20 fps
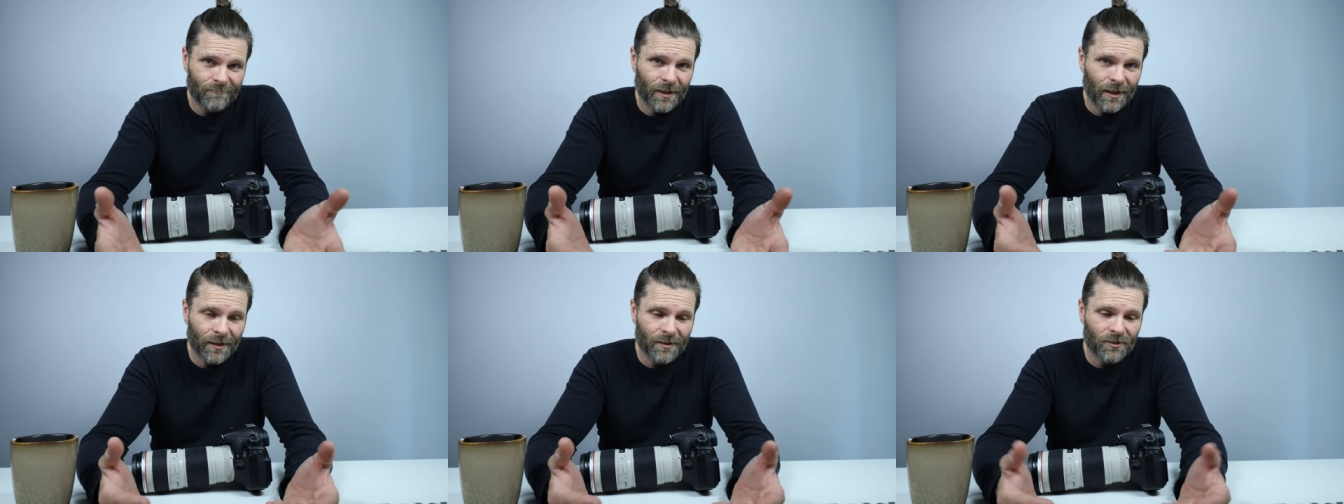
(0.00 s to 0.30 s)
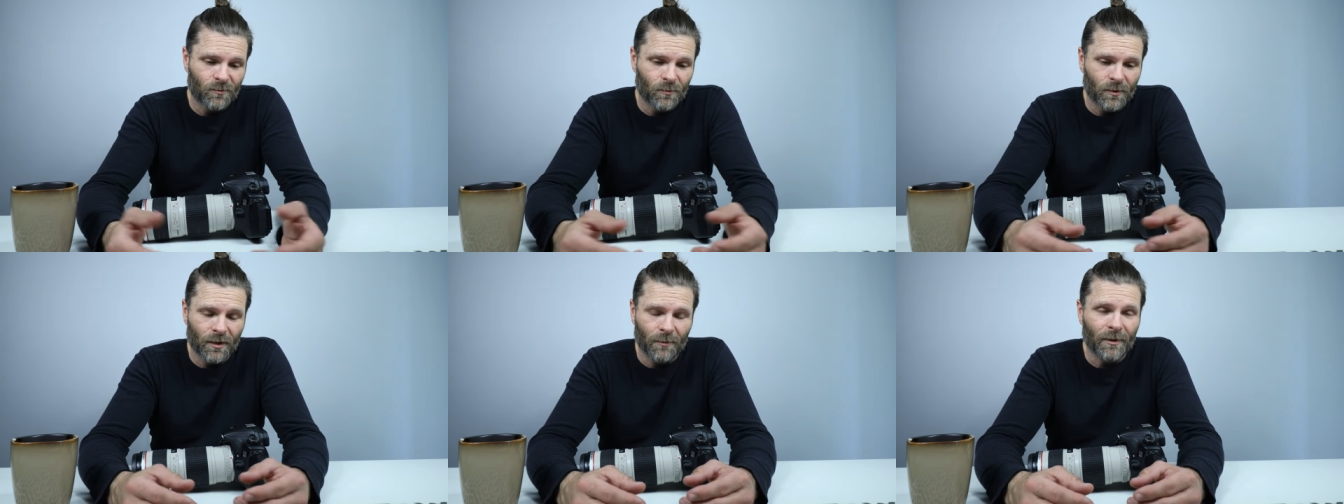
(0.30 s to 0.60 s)
I
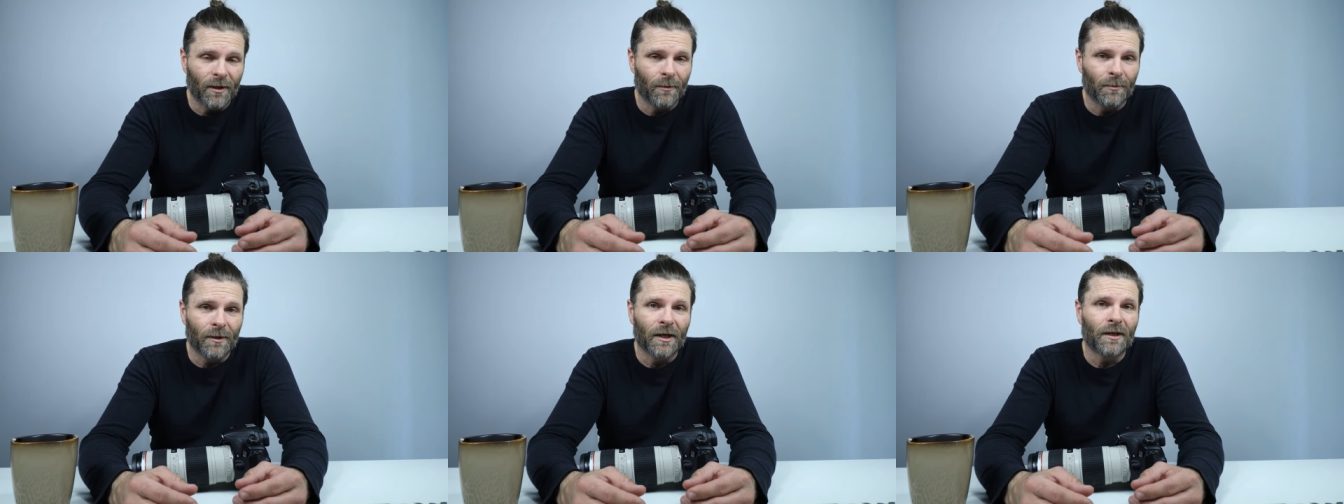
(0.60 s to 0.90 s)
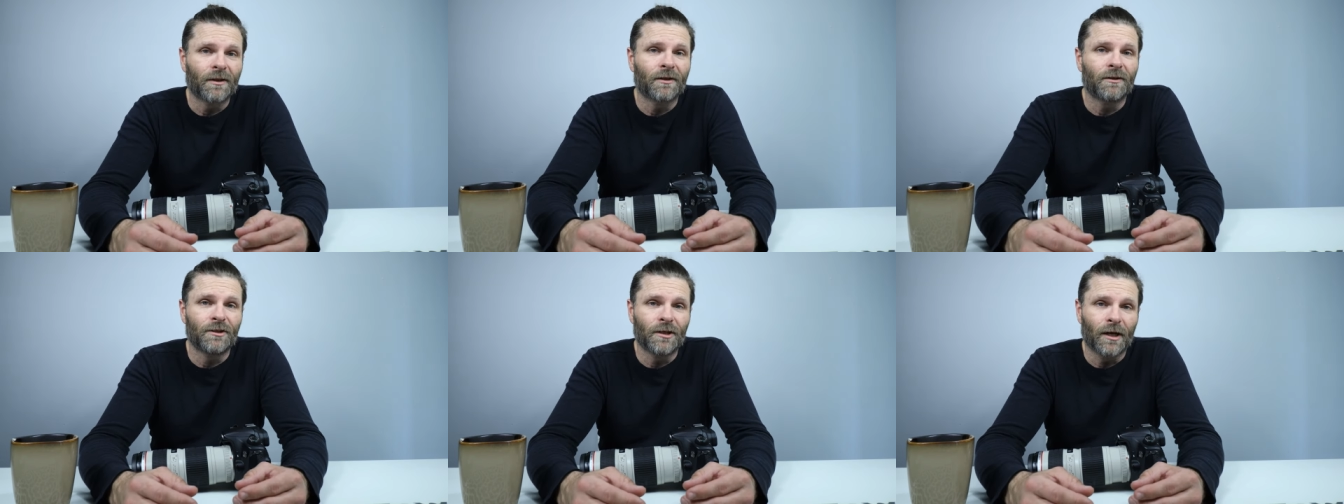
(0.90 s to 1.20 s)
just want to be able to
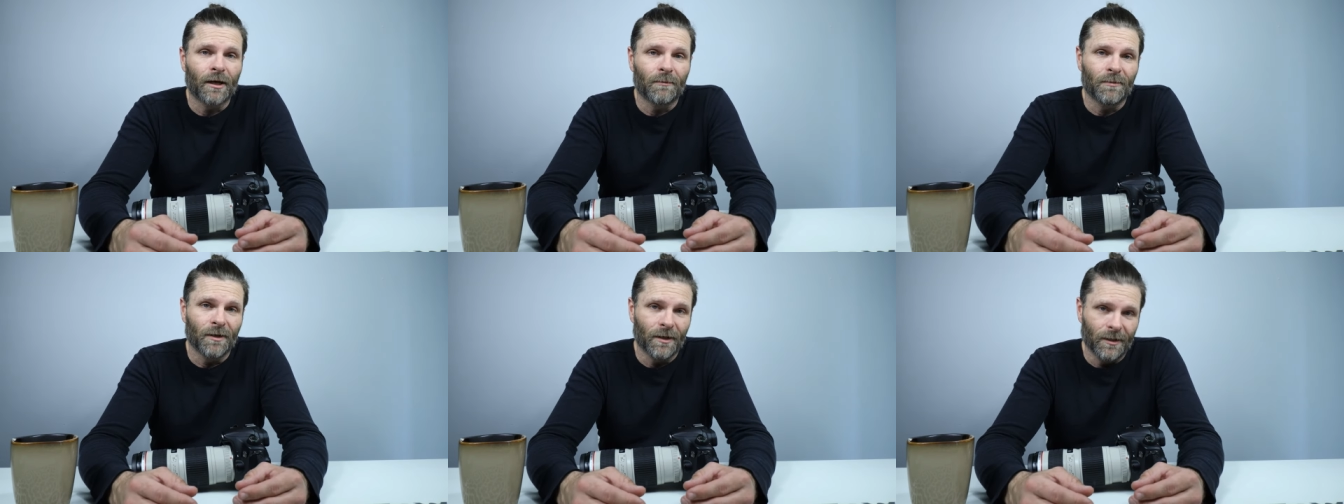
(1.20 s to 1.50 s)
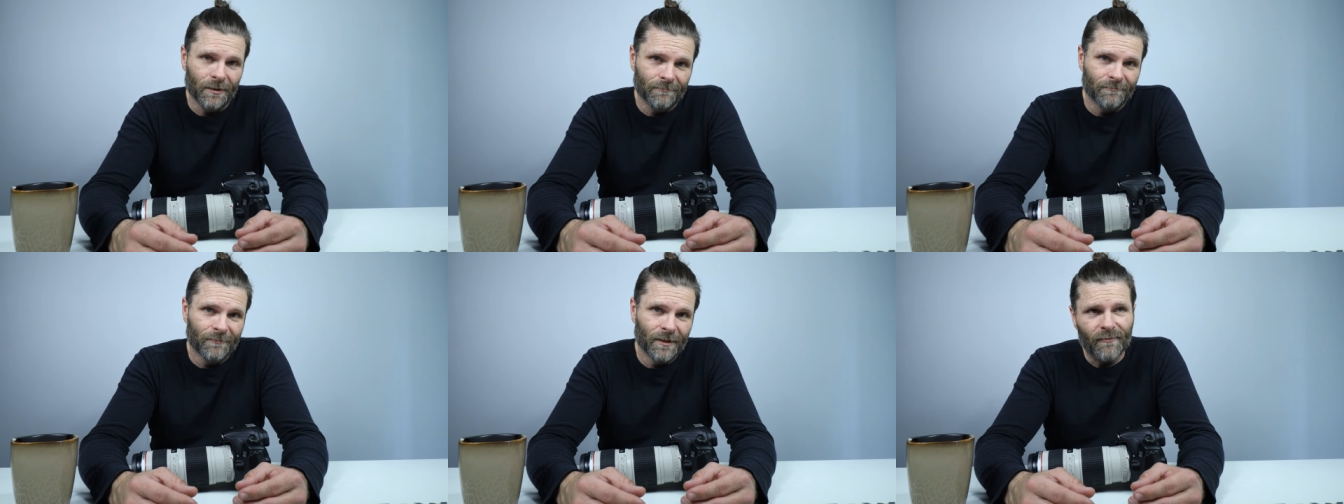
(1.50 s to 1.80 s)
get the job
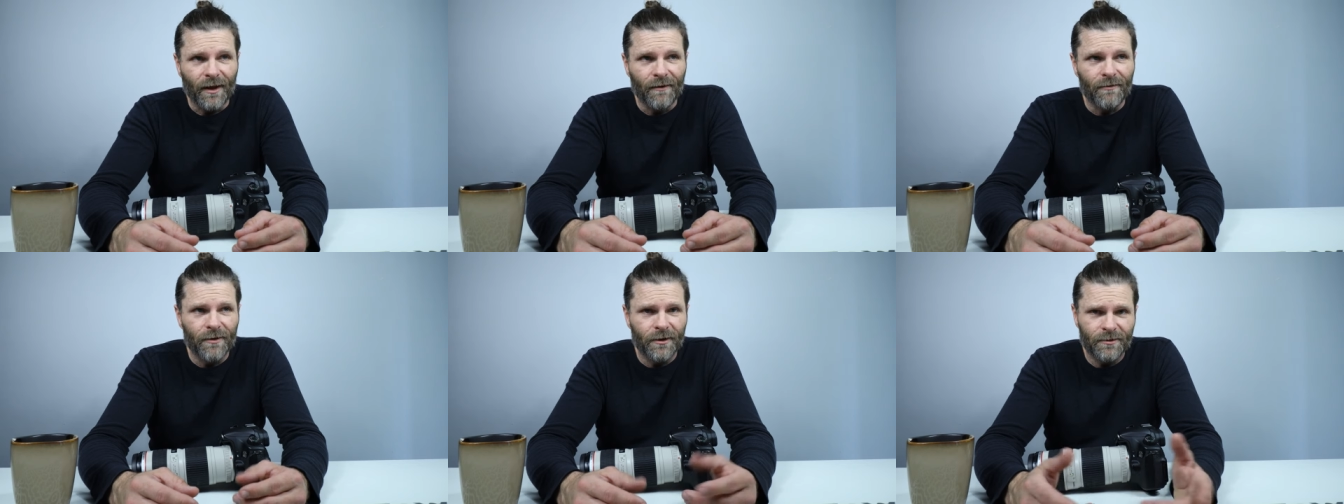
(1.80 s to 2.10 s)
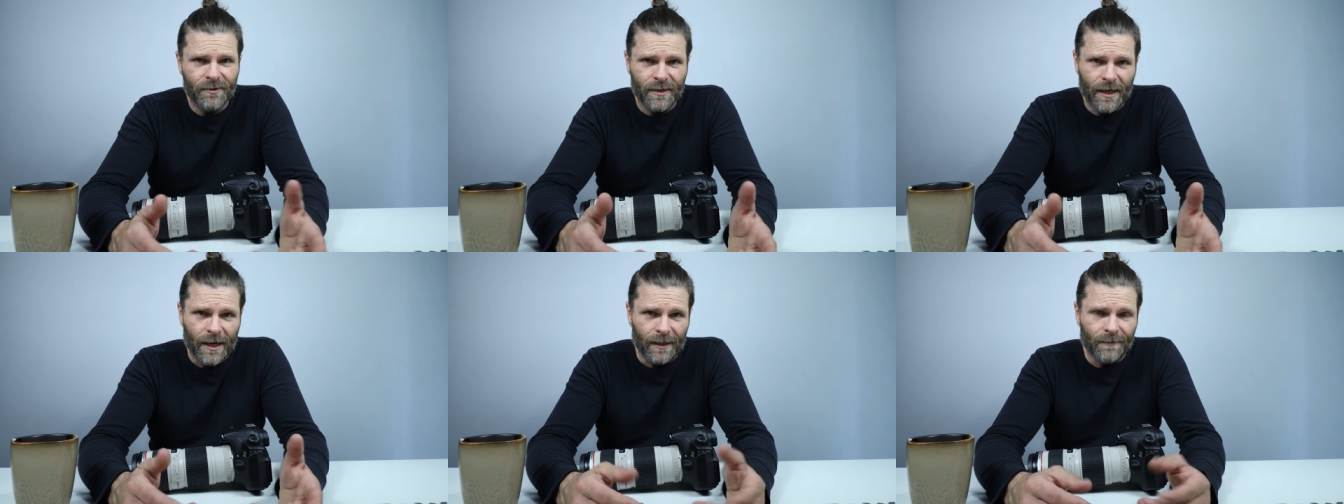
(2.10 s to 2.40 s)
done.
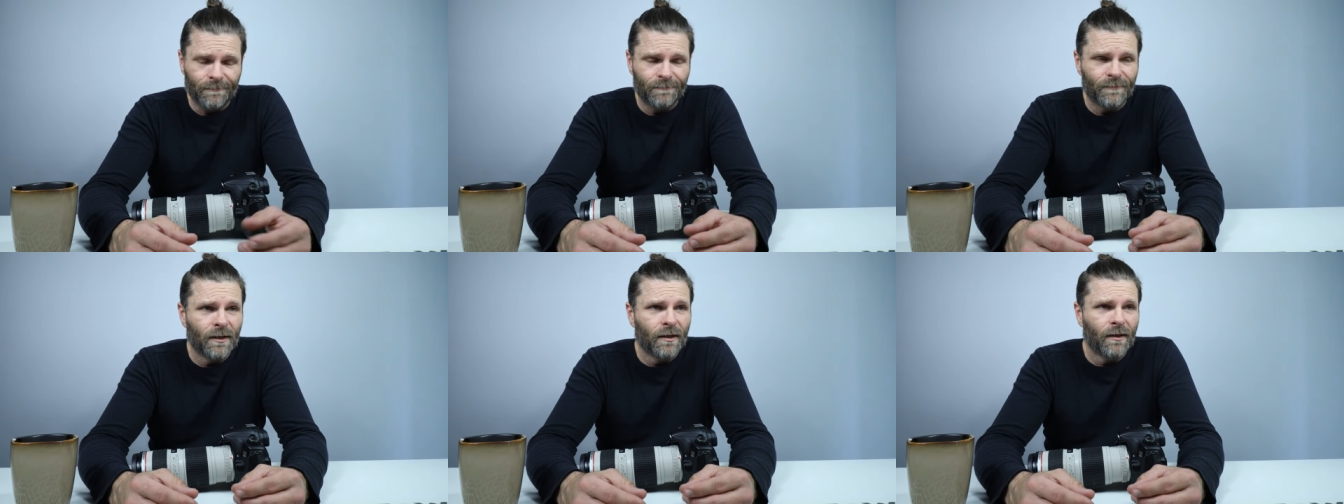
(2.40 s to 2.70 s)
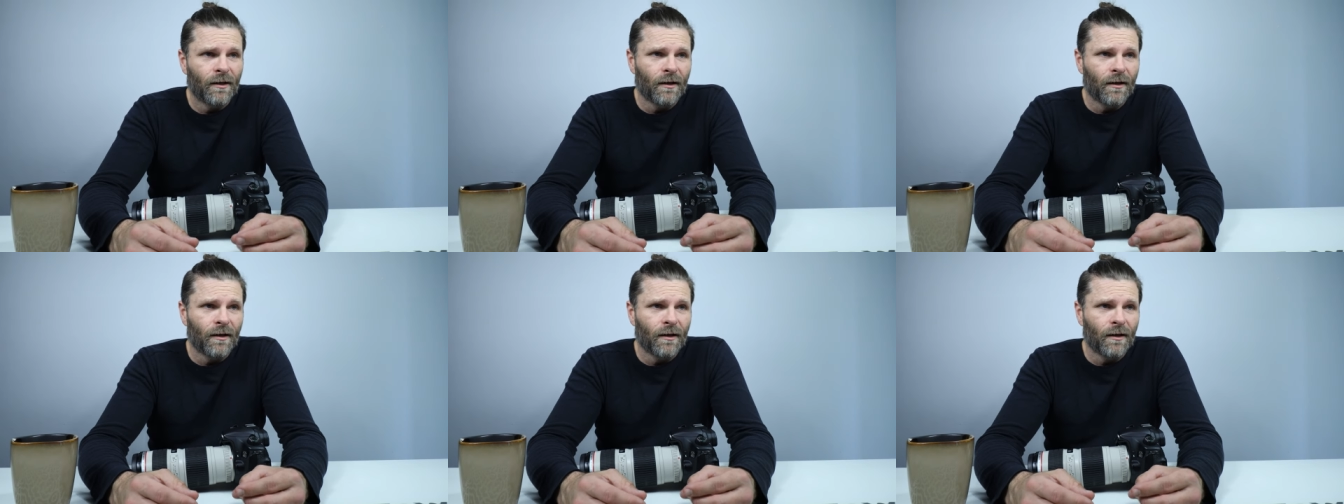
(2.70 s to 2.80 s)
There's that.